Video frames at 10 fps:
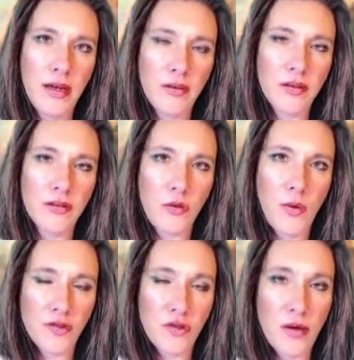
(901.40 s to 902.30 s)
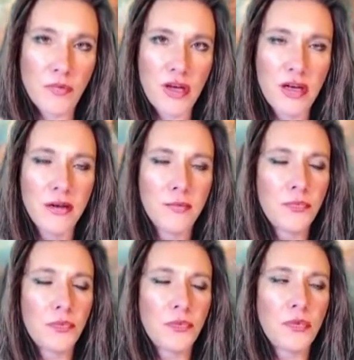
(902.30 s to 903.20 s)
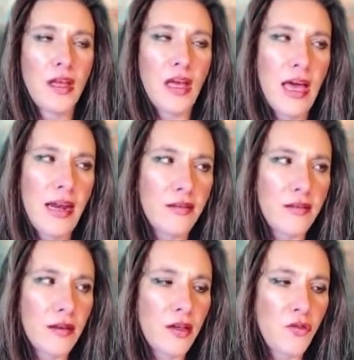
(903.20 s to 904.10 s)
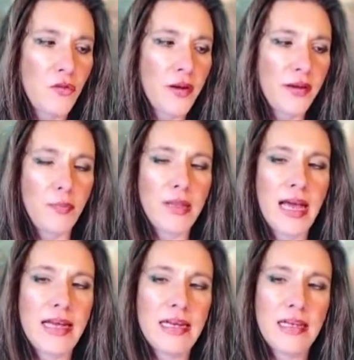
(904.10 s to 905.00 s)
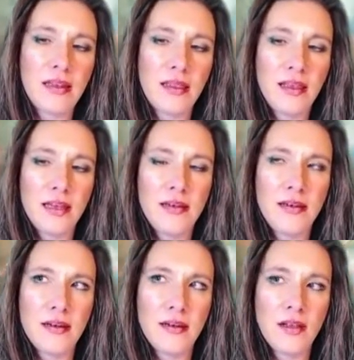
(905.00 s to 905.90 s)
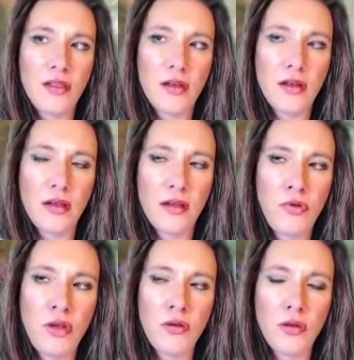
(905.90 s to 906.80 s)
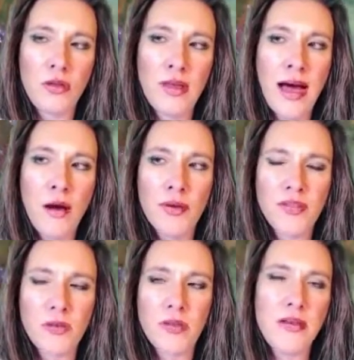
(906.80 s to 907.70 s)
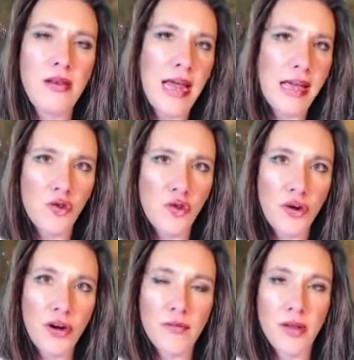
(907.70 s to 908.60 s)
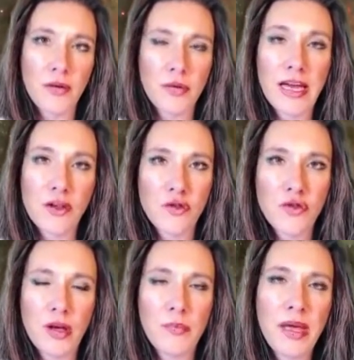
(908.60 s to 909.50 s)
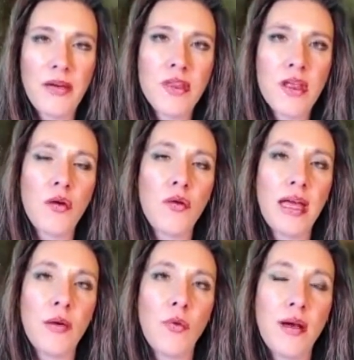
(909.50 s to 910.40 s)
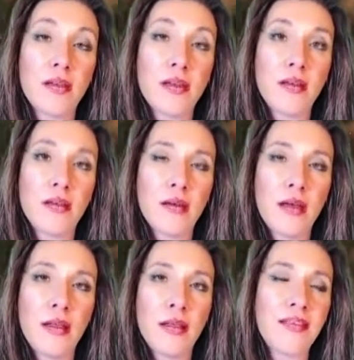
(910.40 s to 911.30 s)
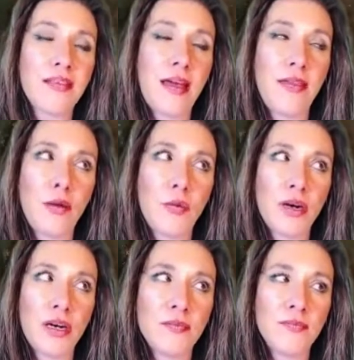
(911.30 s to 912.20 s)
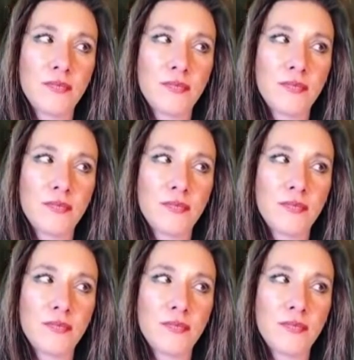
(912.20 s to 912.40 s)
else's Dwadasamsa, and it's conjoined a planet, then that was the nature of their relationship. Even though it wasn't, let's say they were